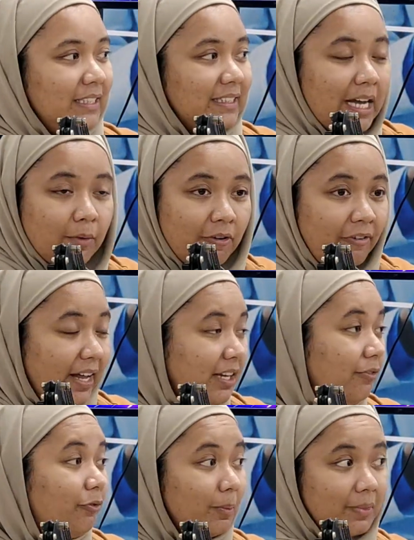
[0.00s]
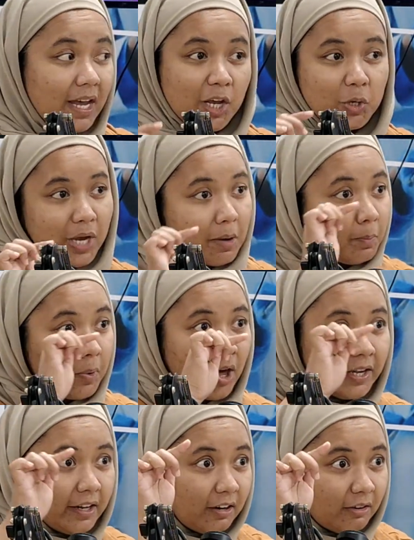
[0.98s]
type of honey. From there, you can plot
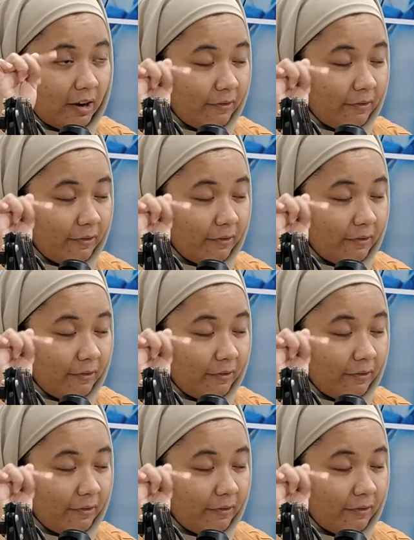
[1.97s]
the graph